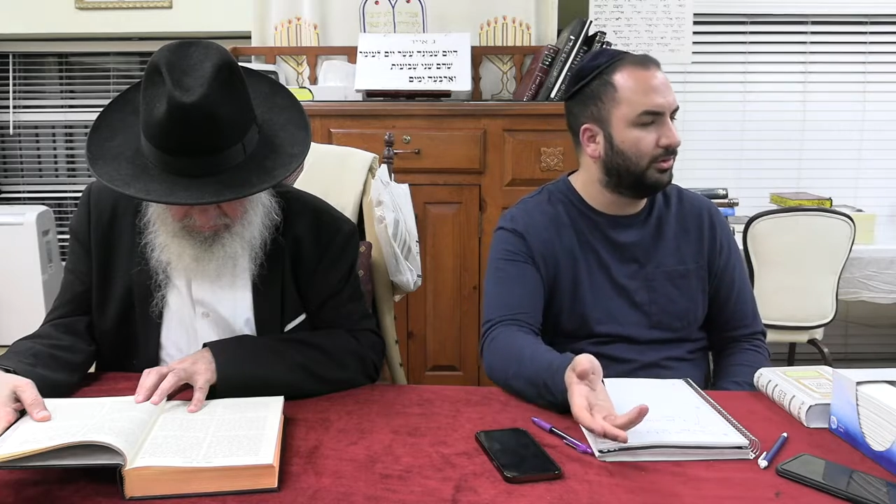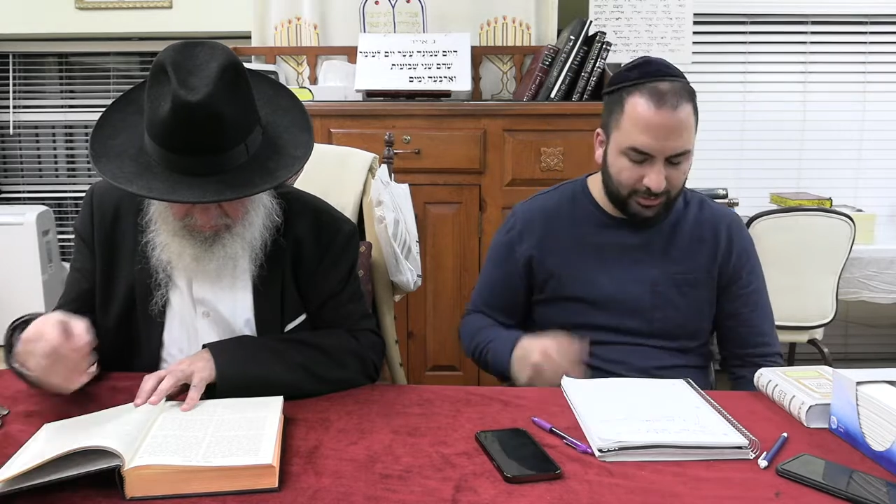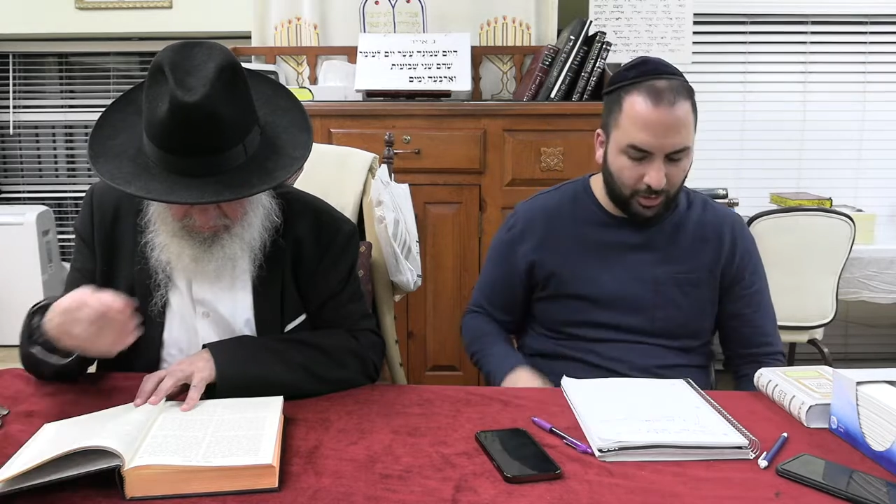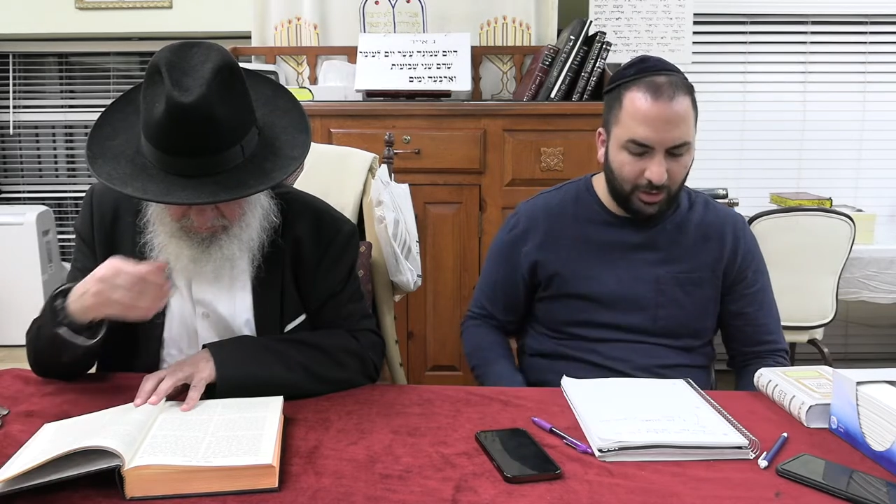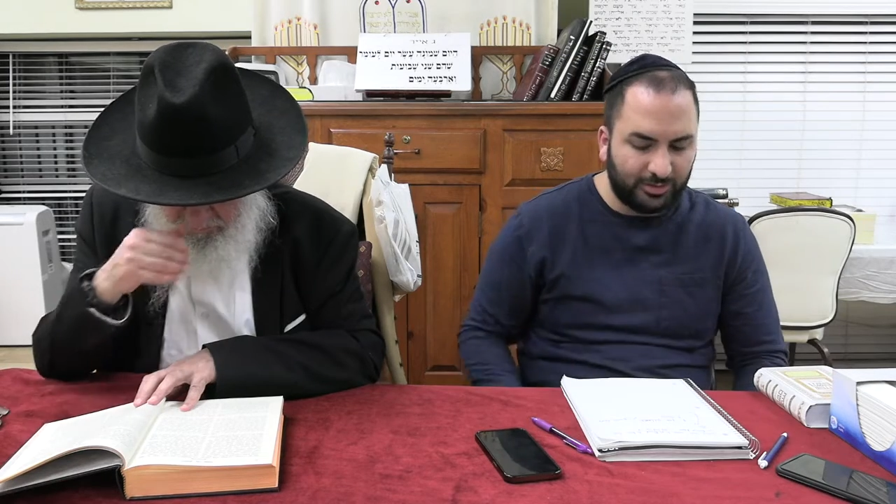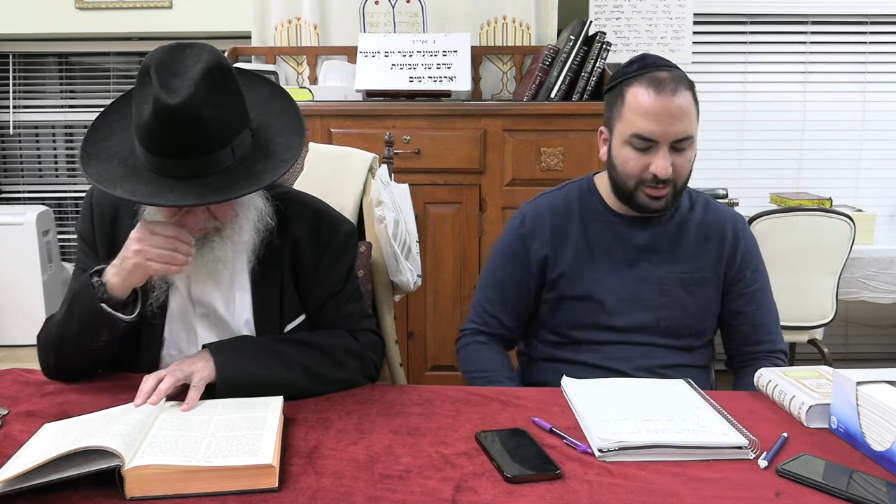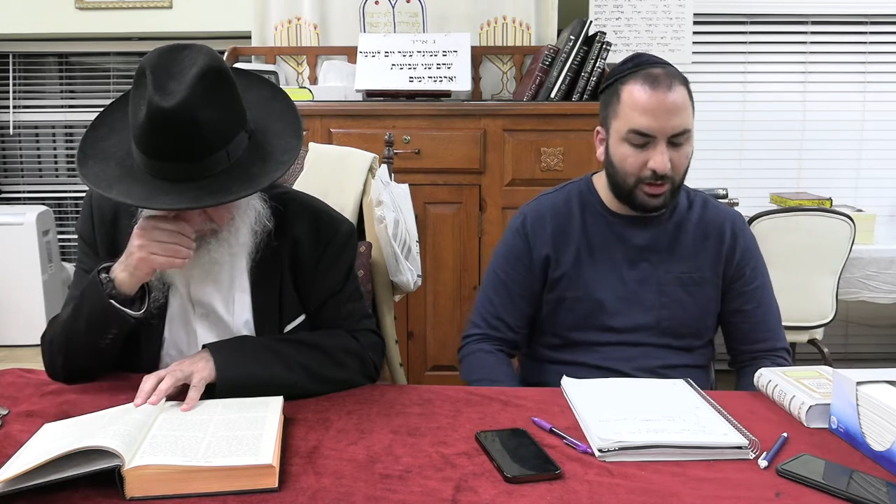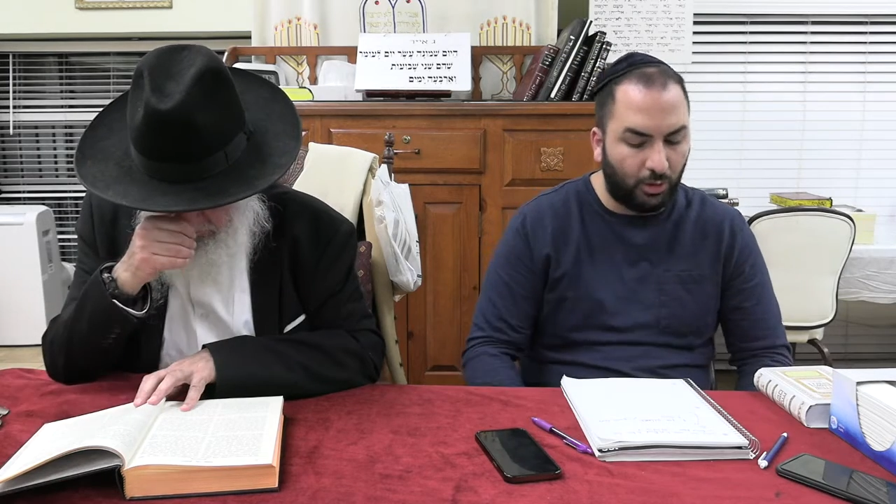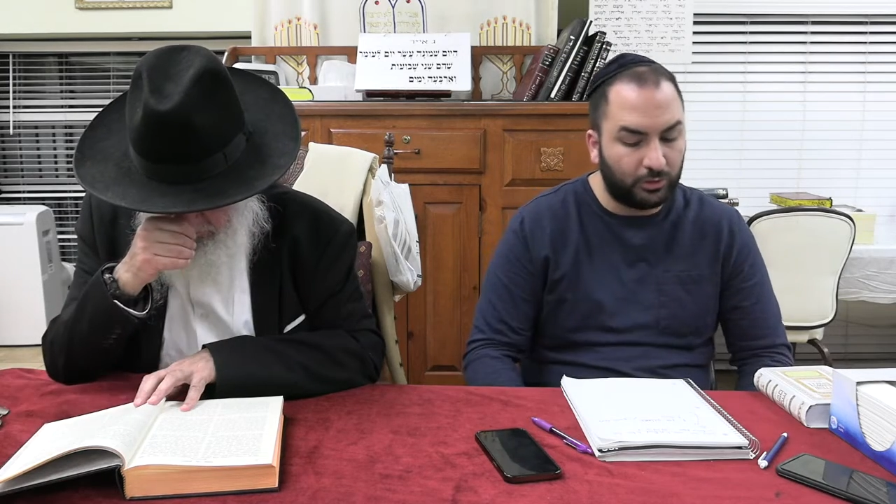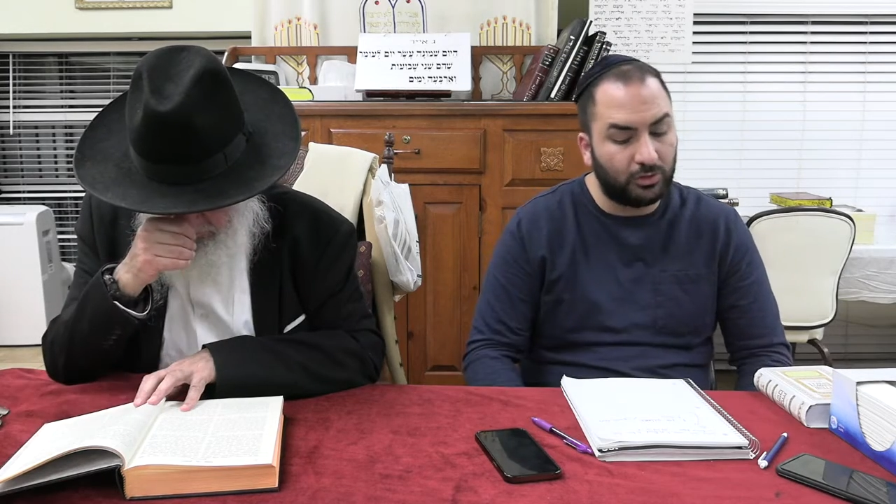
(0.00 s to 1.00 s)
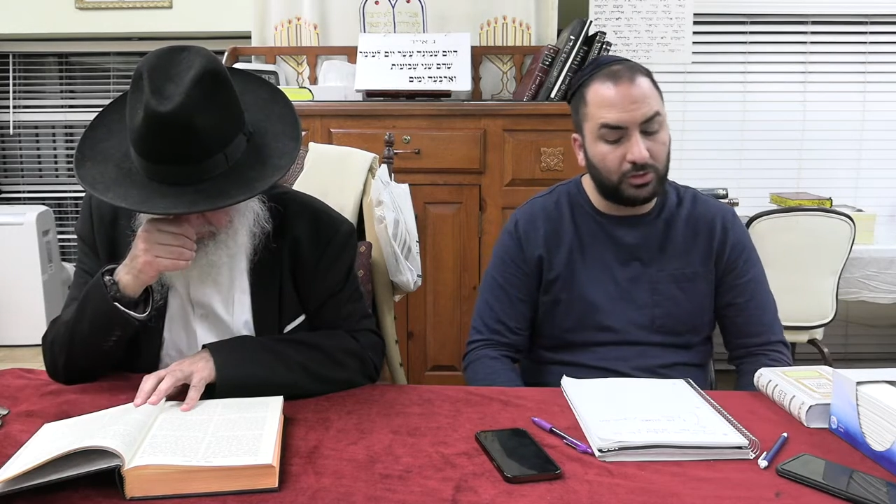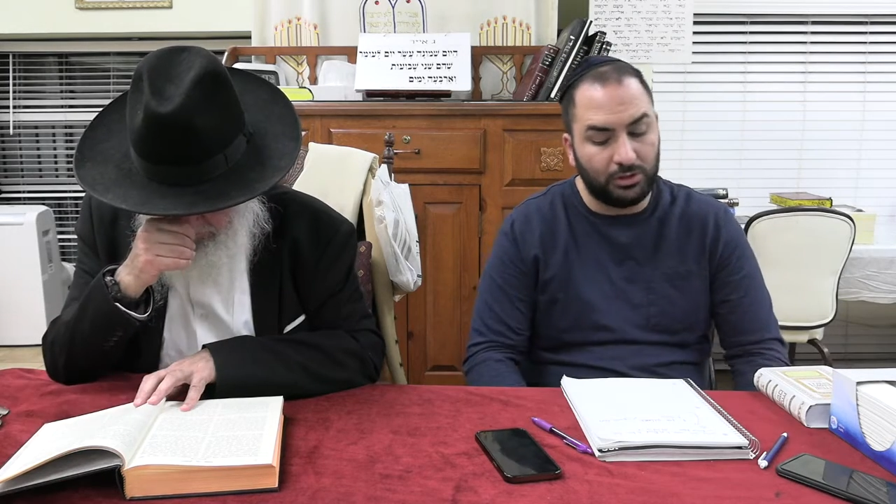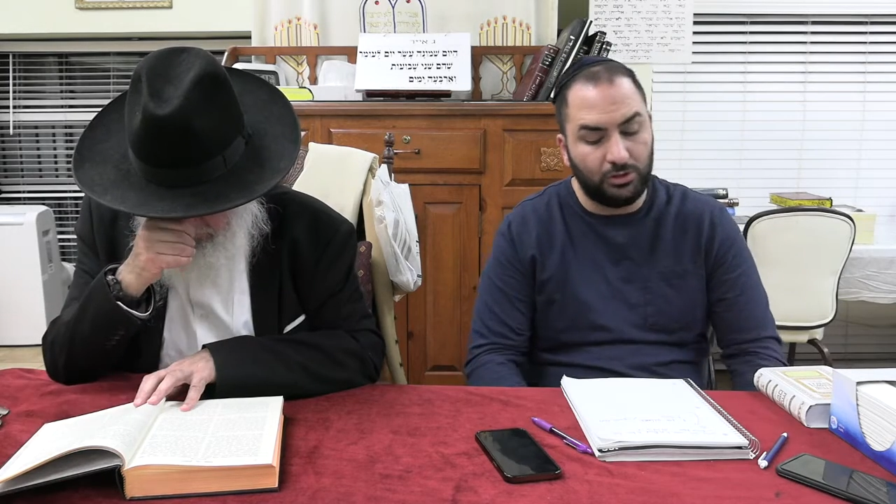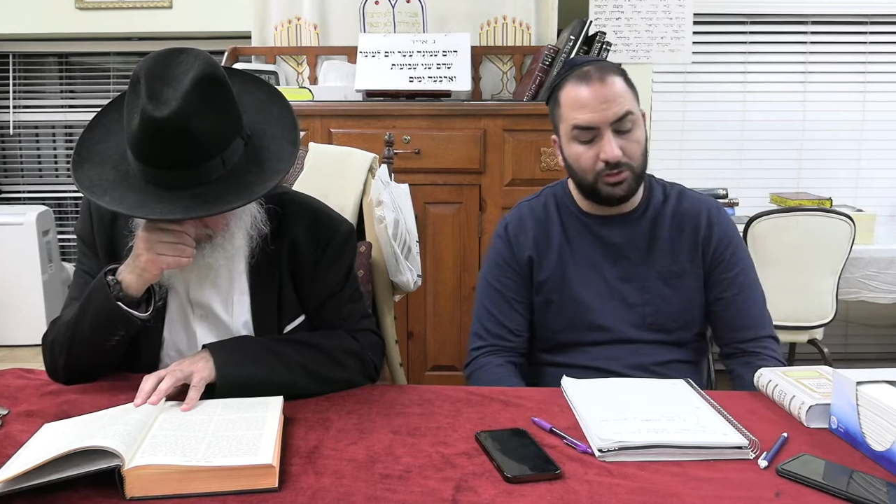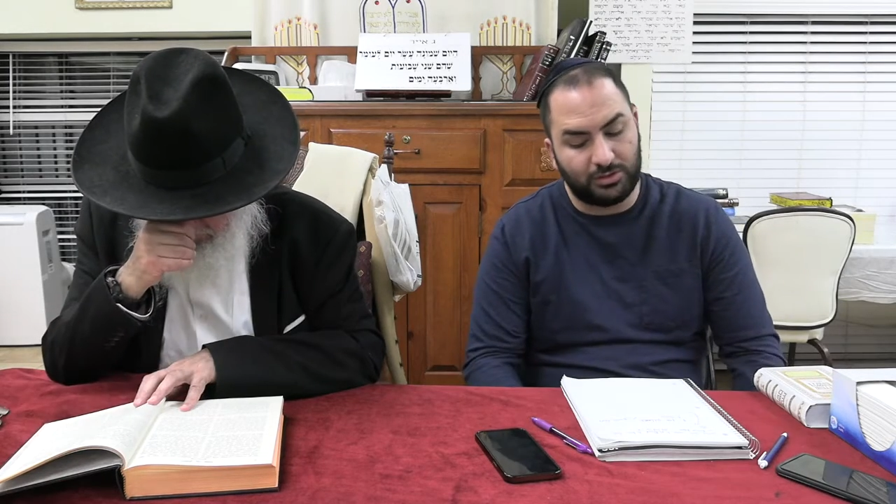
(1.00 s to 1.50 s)
So Rav saying also you can
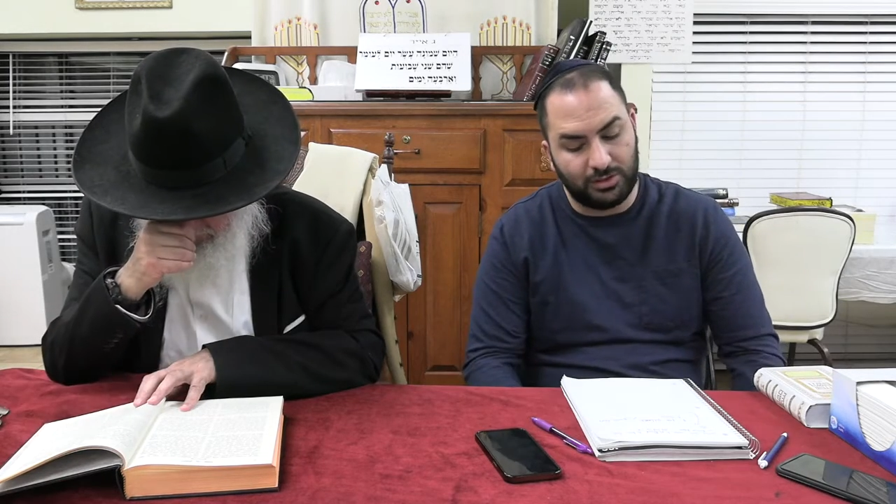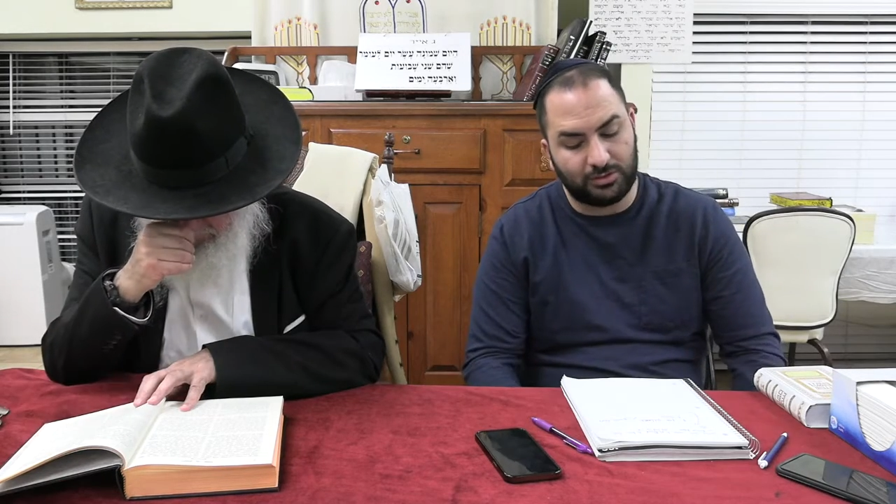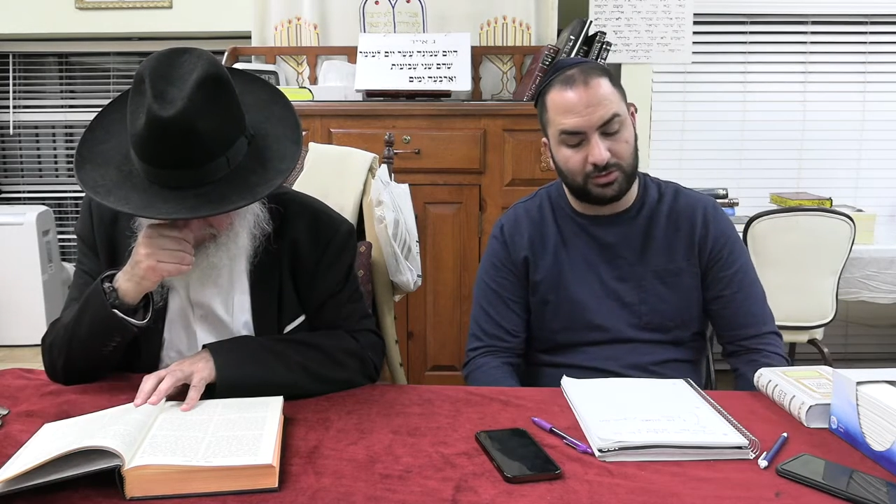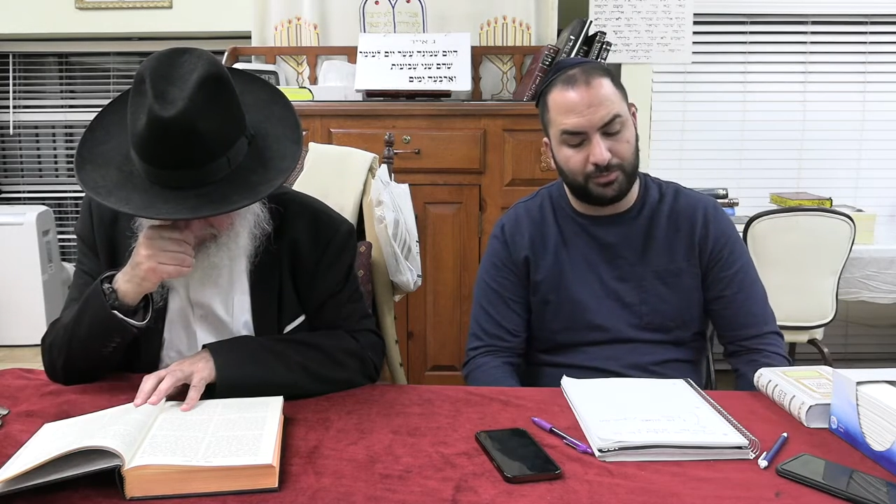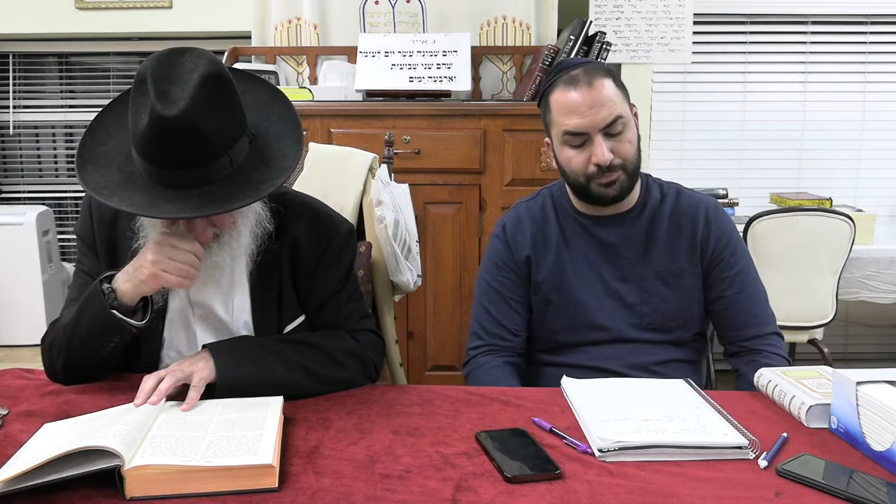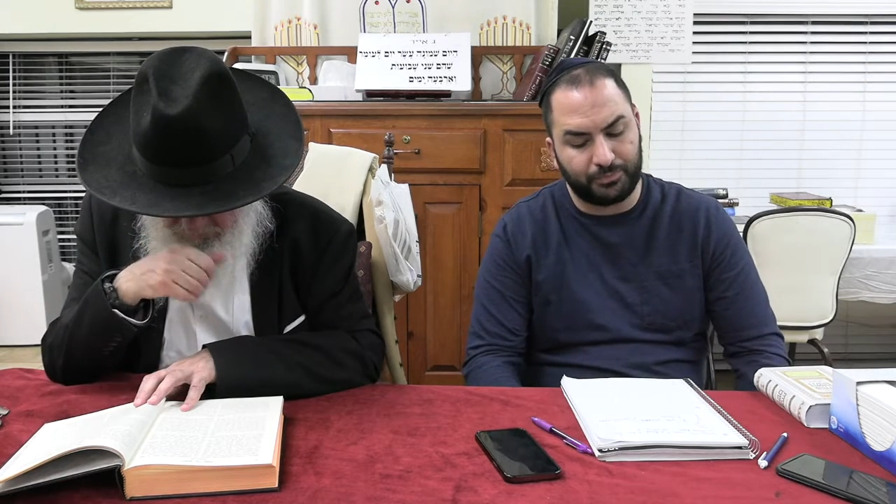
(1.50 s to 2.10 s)
use this,